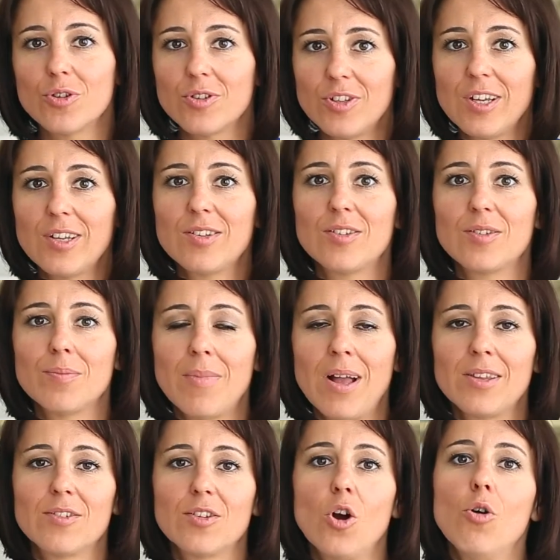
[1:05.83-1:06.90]

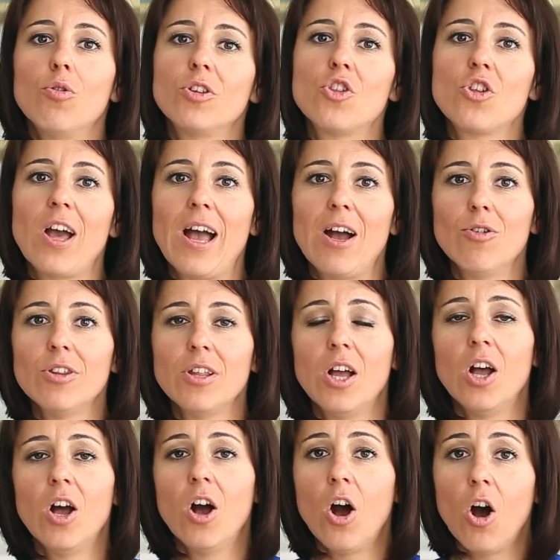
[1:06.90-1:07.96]
6-month-old child
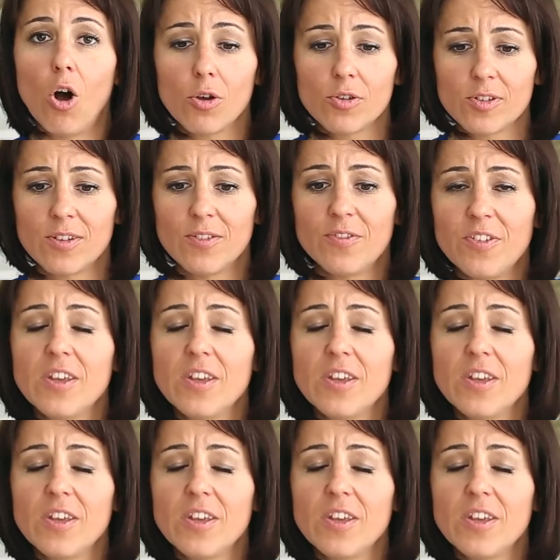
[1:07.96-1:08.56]
wholesome